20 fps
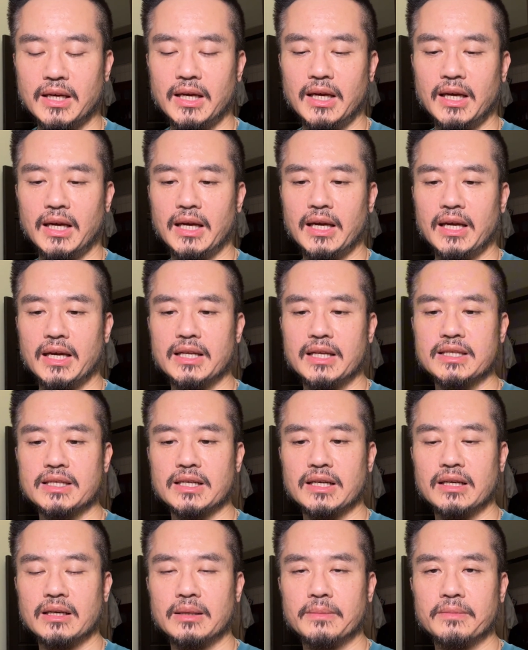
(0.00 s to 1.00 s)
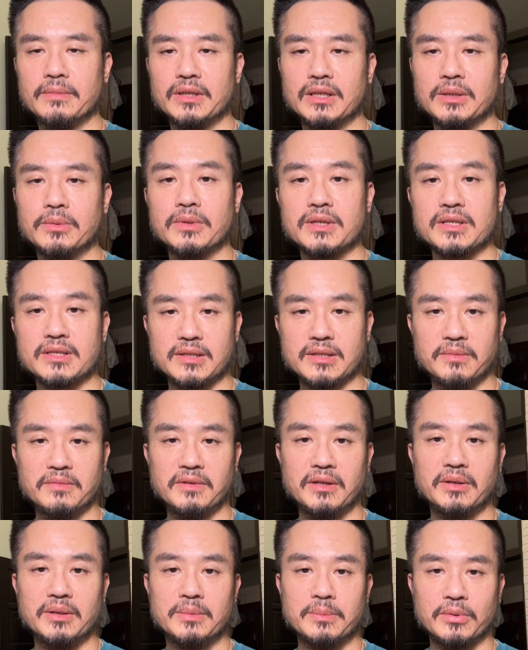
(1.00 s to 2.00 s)
And it was a
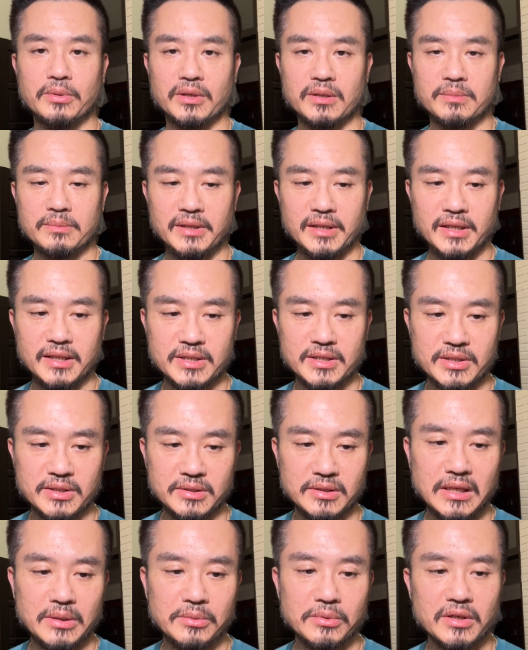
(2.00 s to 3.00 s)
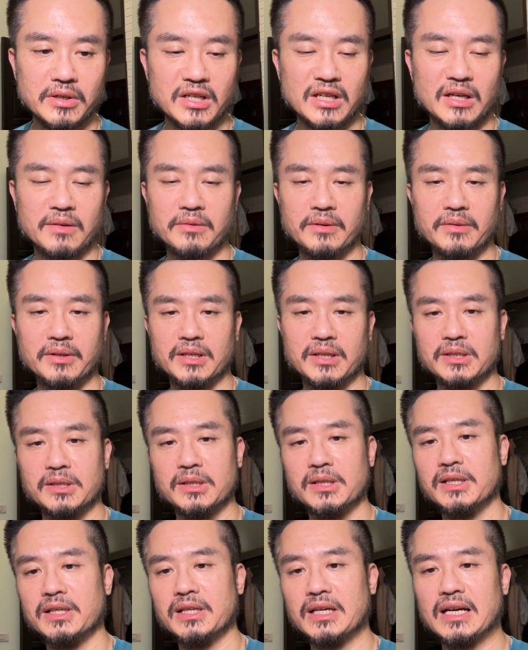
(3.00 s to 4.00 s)
very important meeting, so I woke up very early.